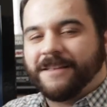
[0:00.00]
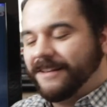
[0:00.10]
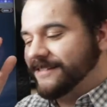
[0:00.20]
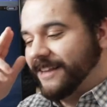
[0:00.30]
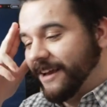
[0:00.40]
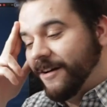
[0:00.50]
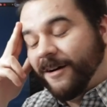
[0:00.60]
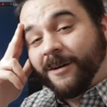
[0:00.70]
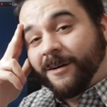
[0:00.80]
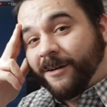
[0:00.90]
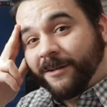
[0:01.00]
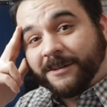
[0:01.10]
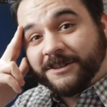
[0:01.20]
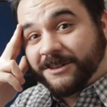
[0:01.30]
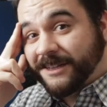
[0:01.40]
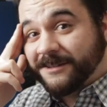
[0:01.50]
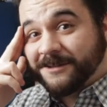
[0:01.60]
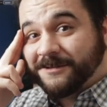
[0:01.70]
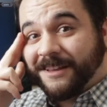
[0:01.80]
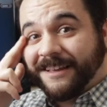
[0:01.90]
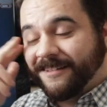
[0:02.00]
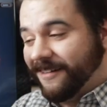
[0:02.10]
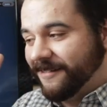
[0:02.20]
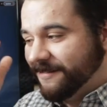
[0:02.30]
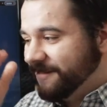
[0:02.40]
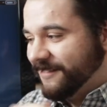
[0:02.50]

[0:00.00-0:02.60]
and it's like holy dude, like you're,